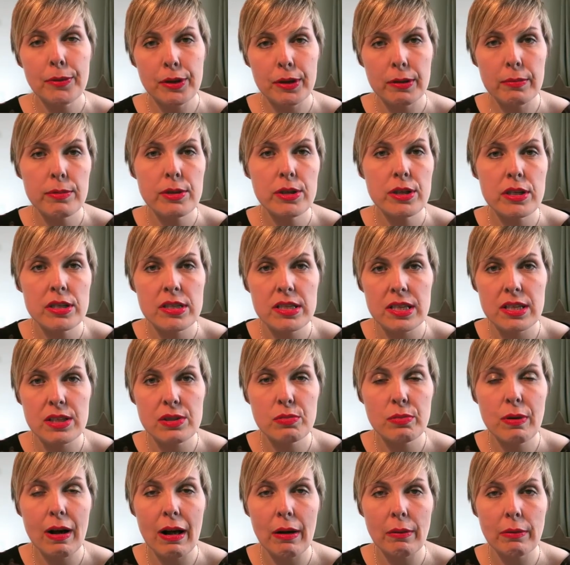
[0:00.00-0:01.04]
the community as
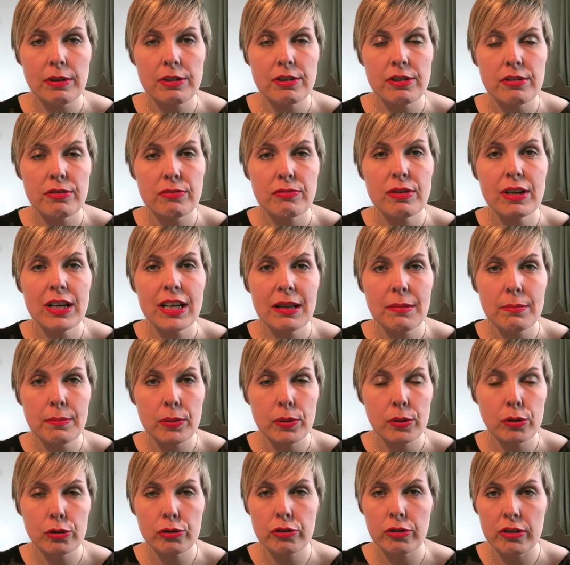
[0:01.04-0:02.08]
well, which is really
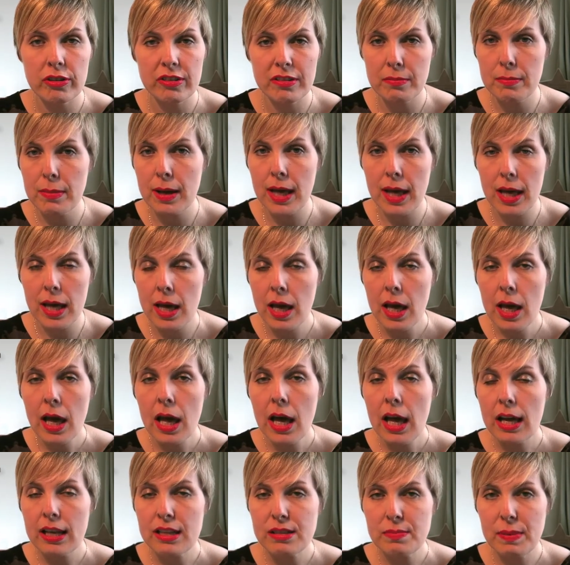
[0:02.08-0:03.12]
important to me,
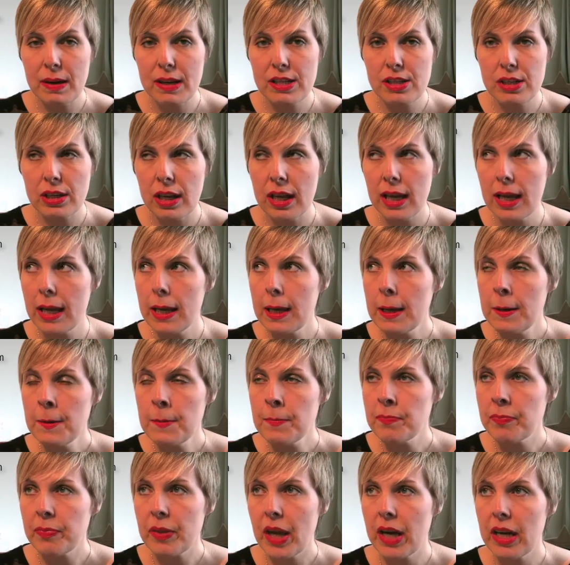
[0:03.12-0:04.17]
especially.
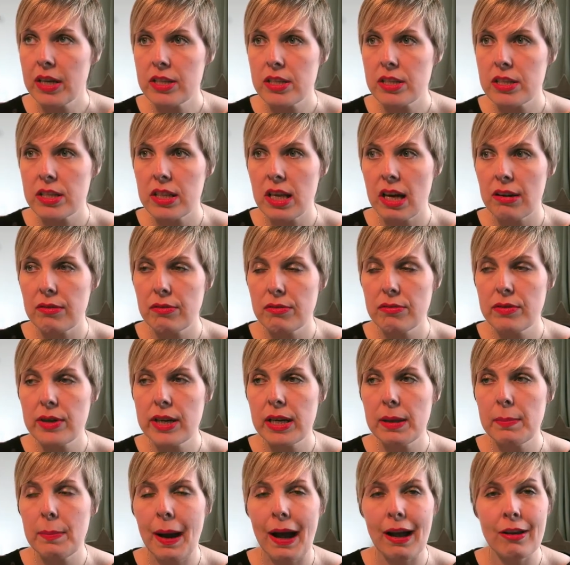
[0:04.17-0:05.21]
I'm
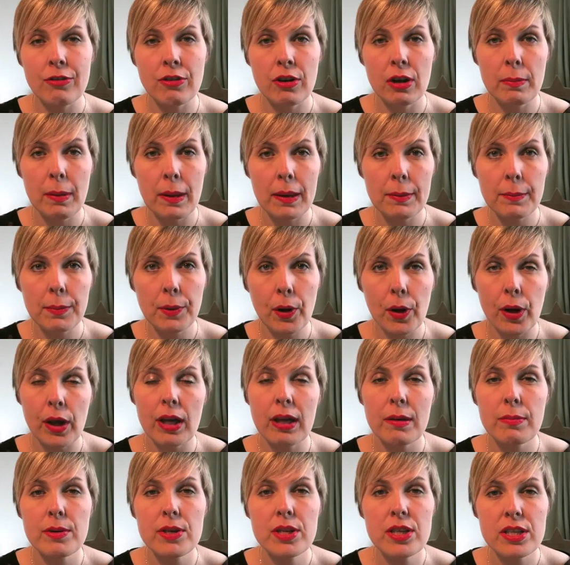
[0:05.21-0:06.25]
really passionate about the blogging
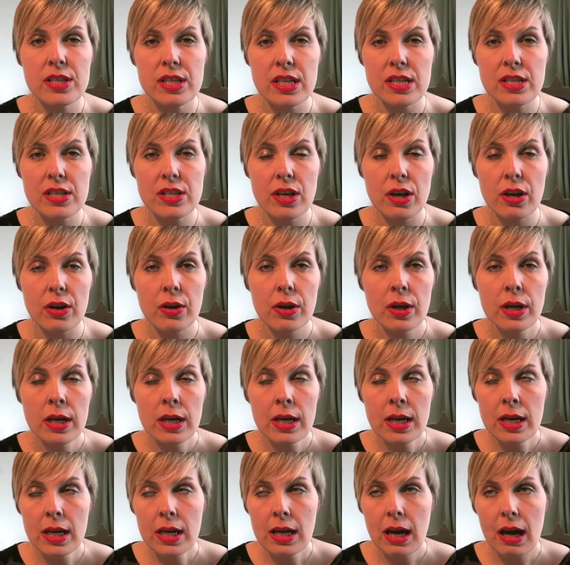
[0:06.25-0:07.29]
community, so
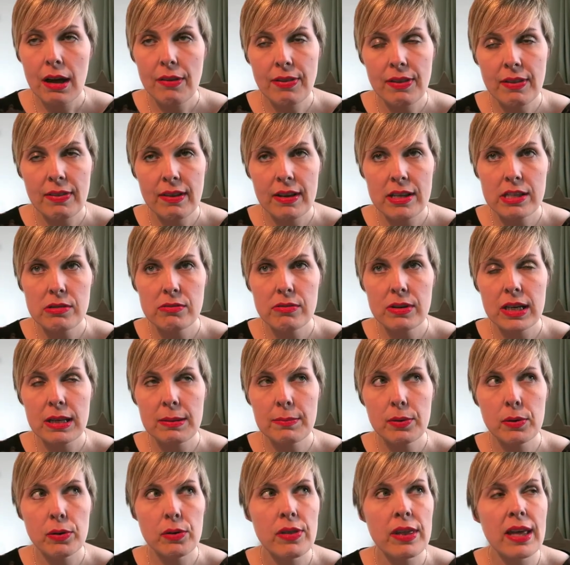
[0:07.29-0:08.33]
I think that's a really
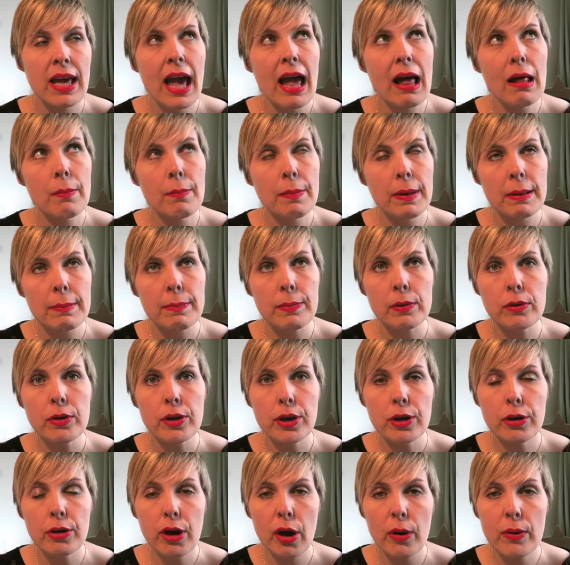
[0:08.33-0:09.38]
important thing. Help people,
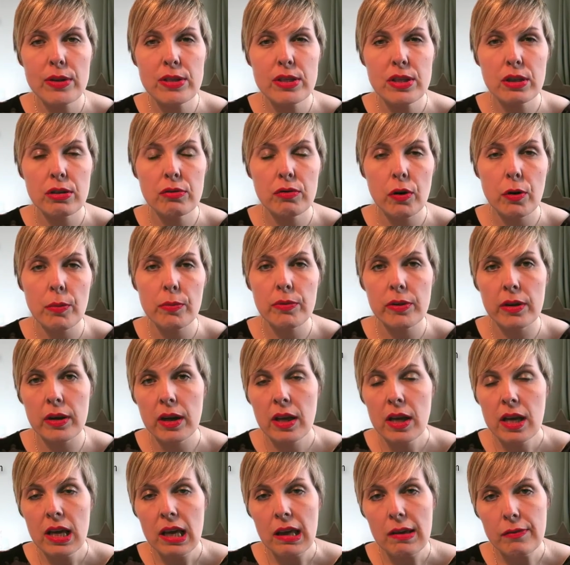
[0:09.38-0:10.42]
you know, go into groups, and
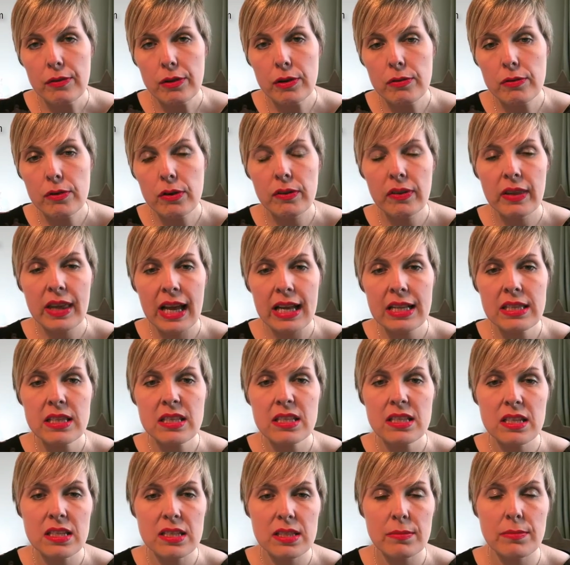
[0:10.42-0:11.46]
if you've got the
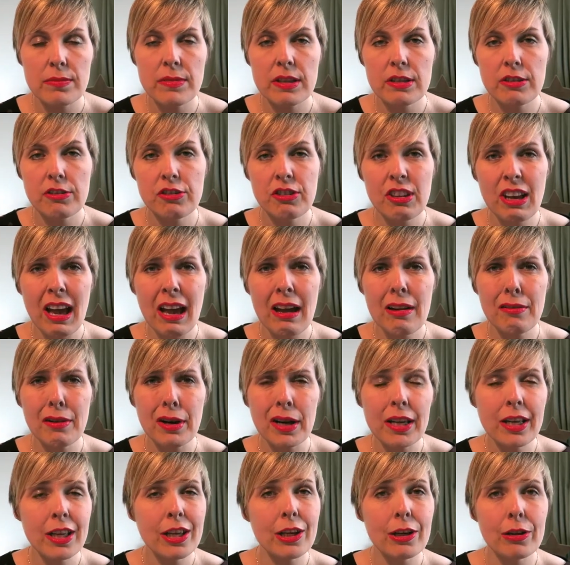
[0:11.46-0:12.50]
answer to something, share
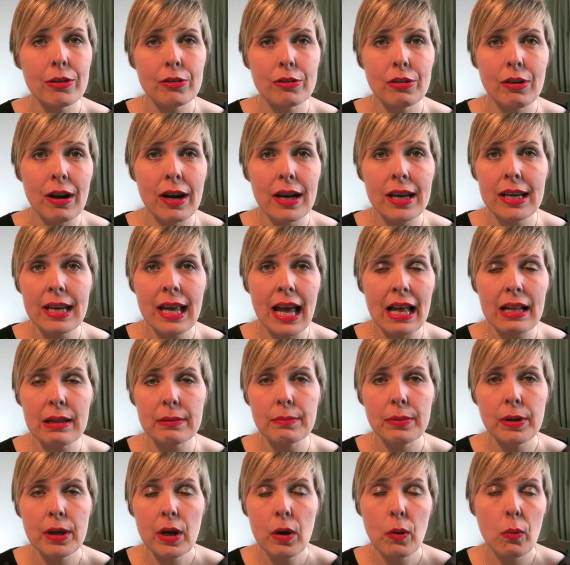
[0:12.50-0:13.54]
it, you know, try and
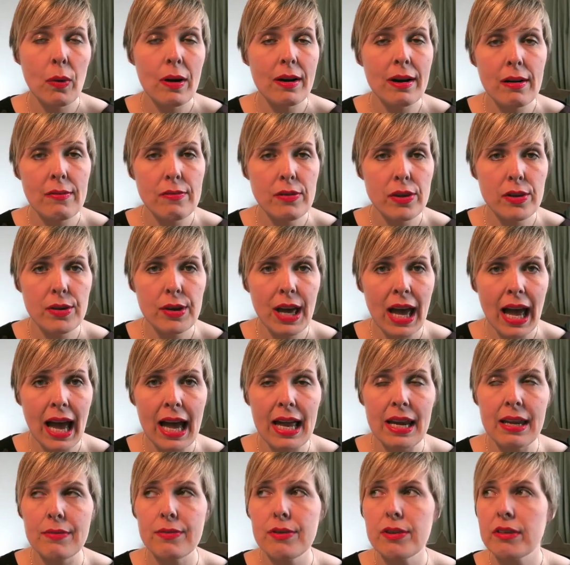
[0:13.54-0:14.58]
help wherever you
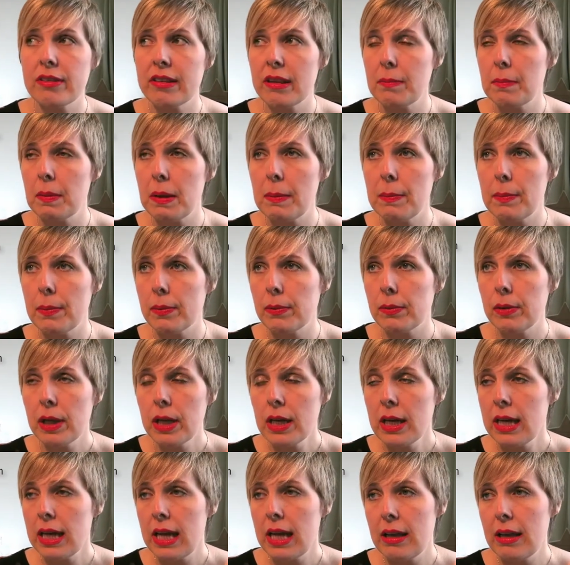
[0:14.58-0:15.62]
can. If you see people,
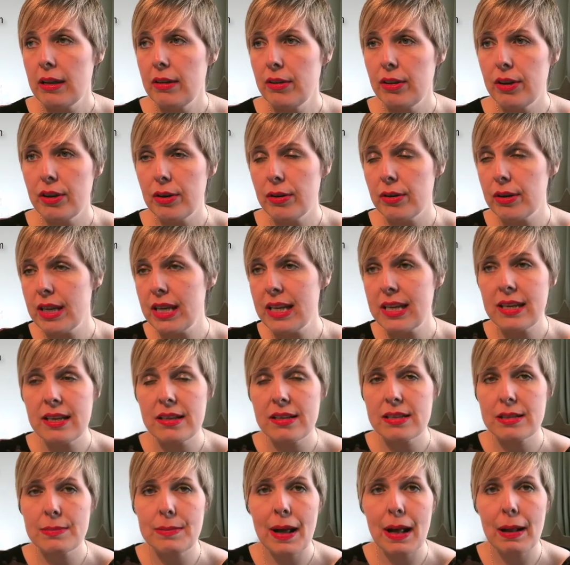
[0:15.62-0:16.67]
you know, needing
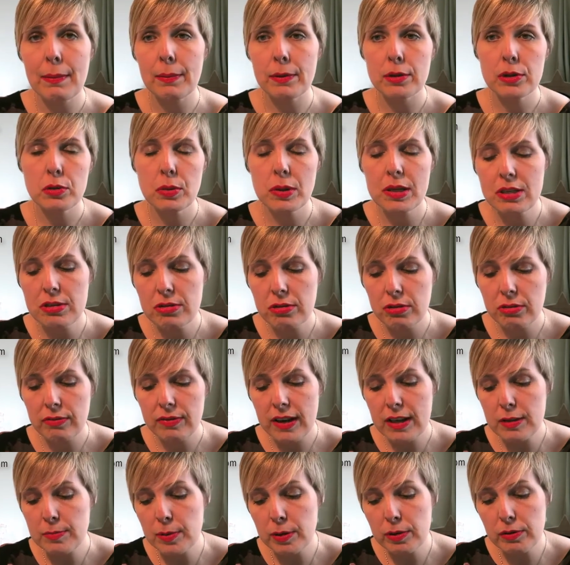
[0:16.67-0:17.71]
some help on Twitter or
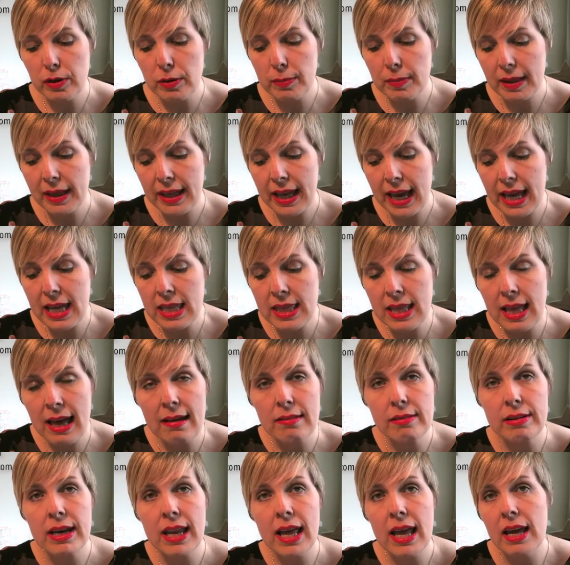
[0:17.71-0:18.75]
Facebook group, then get in
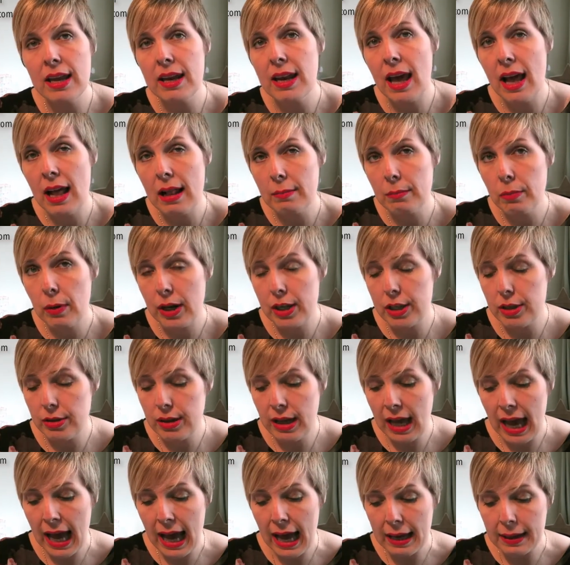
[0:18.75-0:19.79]
there and help where you
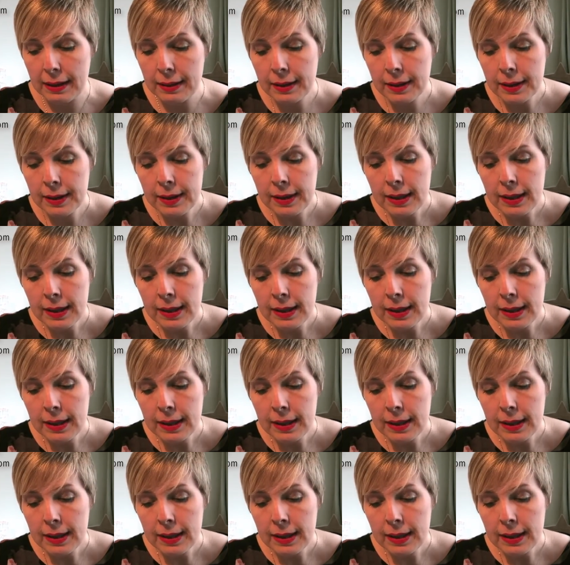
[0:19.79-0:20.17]
can.